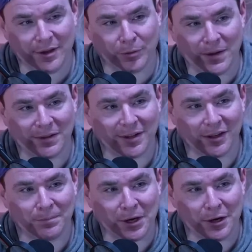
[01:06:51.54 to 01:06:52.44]
that's why the
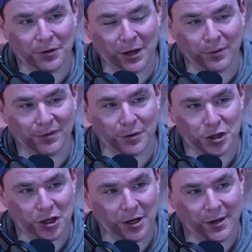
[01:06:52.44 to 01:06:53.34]
Sykes-Picot thing was so
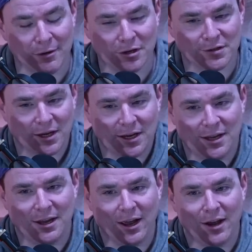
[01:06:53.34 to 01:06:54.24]
shitty. They were just like,
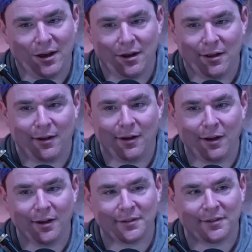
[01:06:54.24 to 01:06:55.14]
get
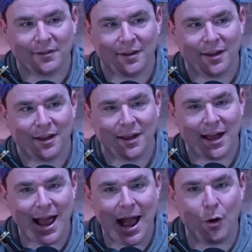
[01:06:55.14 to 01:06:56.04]
us
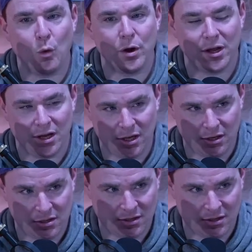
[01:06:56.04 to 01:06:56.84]
out of here.